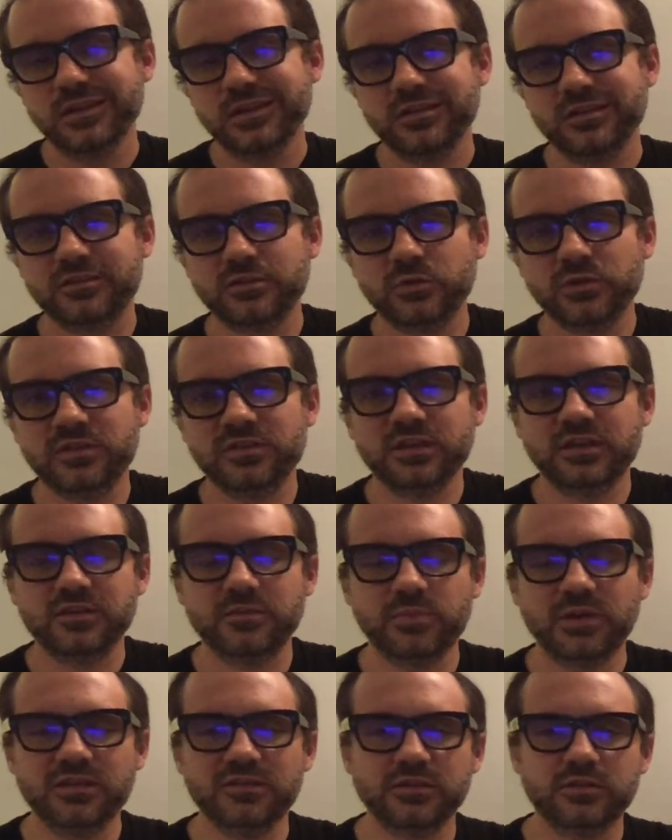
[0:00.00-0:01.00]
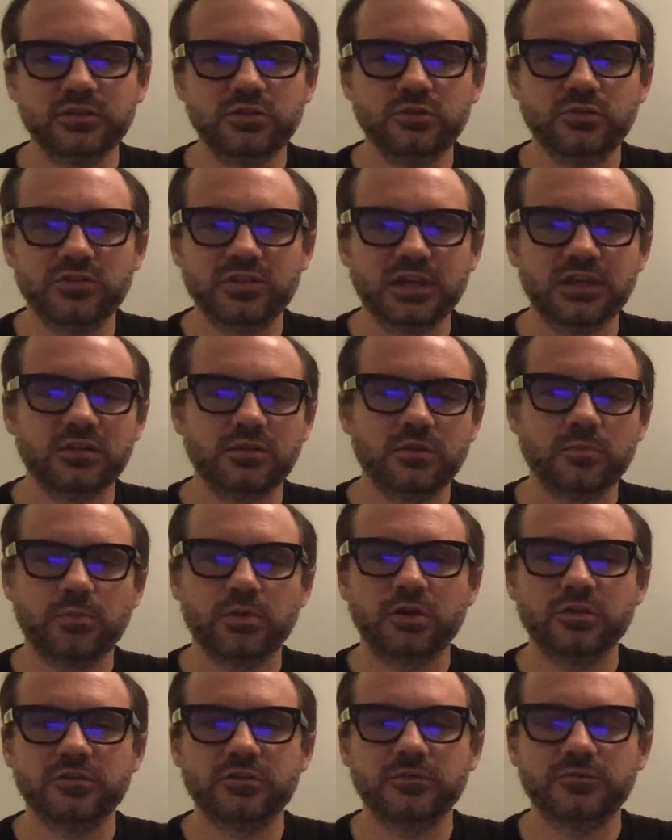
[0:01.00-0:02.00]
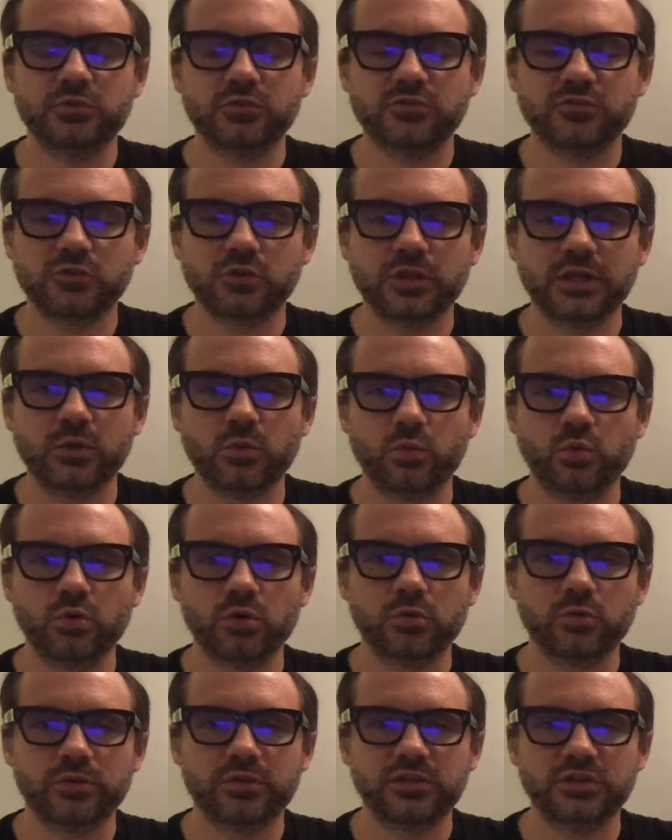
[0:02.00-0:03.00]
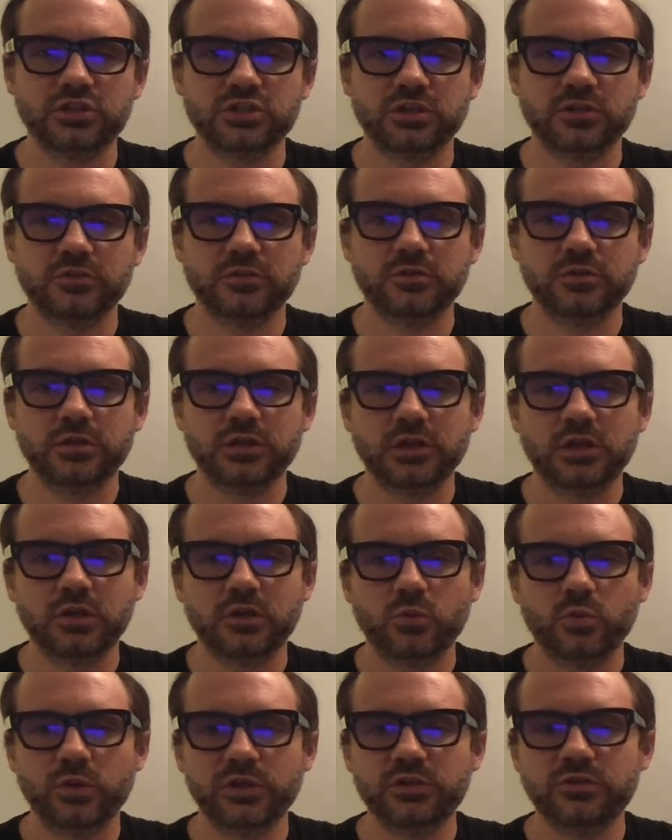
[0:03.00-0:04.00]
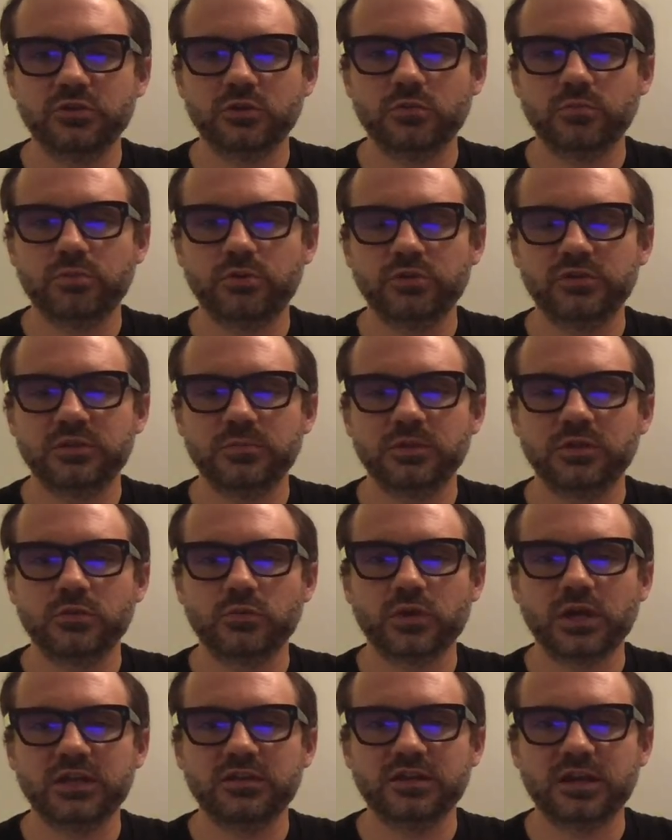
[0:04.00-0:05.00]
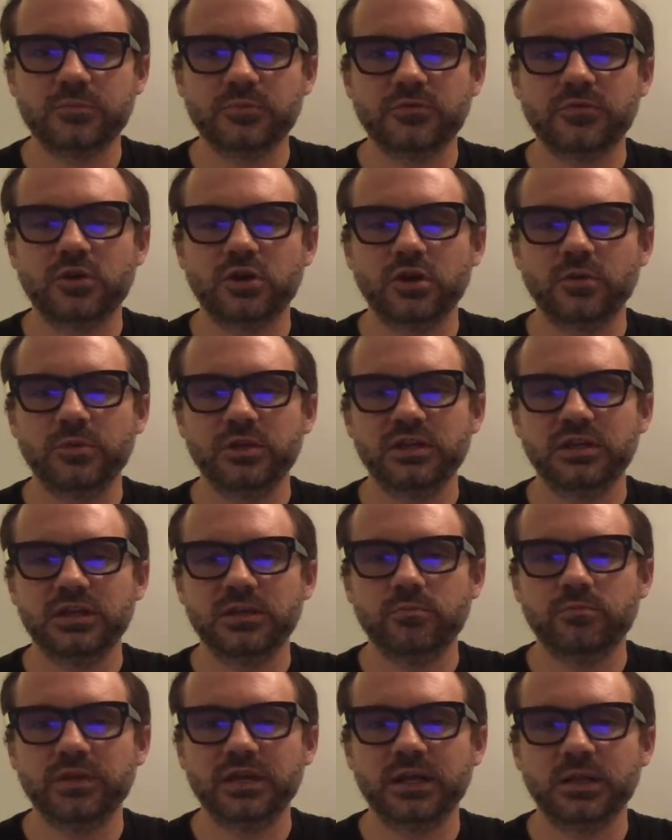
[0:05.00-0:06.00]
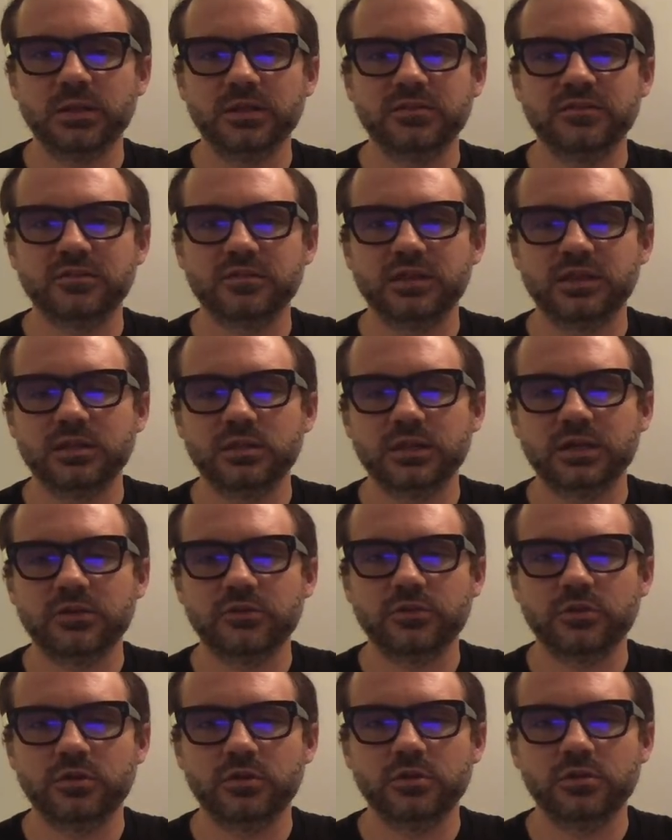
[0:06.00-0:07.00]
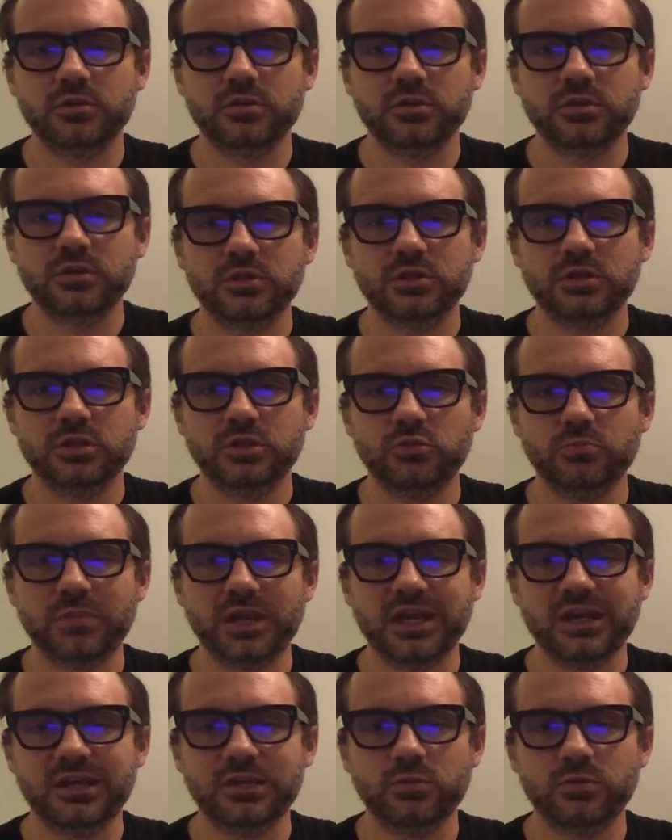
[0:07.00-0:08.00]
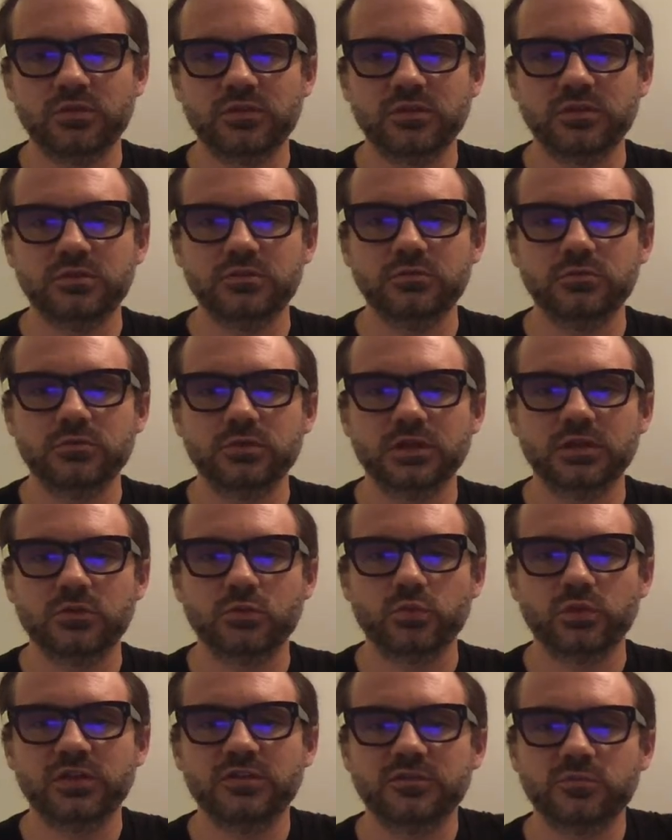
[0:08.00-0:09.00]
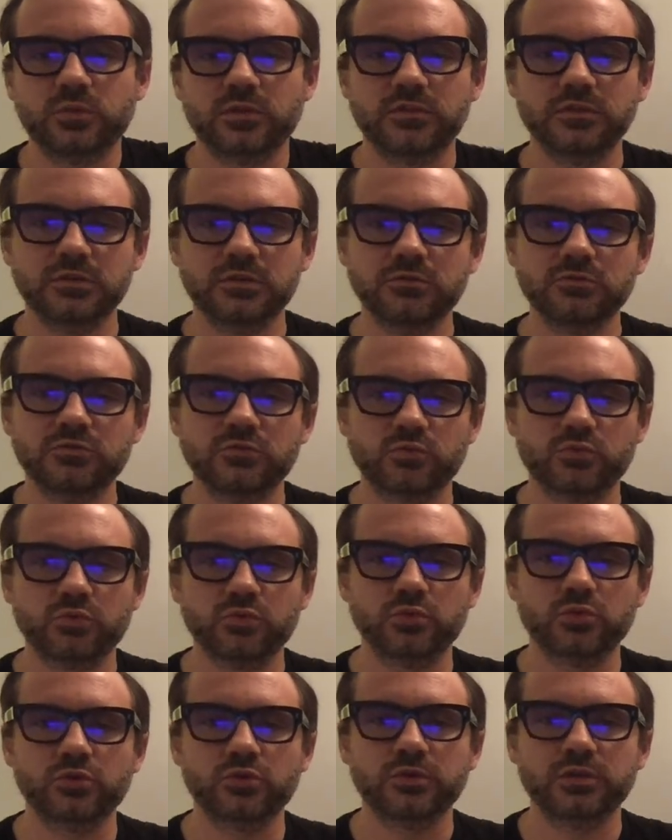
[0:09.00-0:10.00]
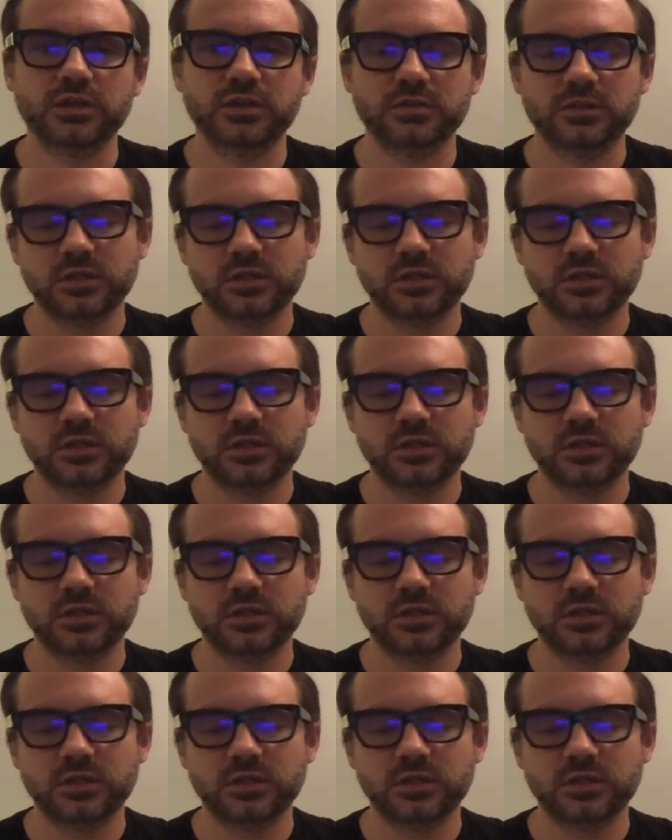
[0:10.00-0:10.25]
So he says basically, you set the parts of your soul at war with each other when you don't put them in the right type of harmony and balance and allow the humanity within you and the reason within you to rule.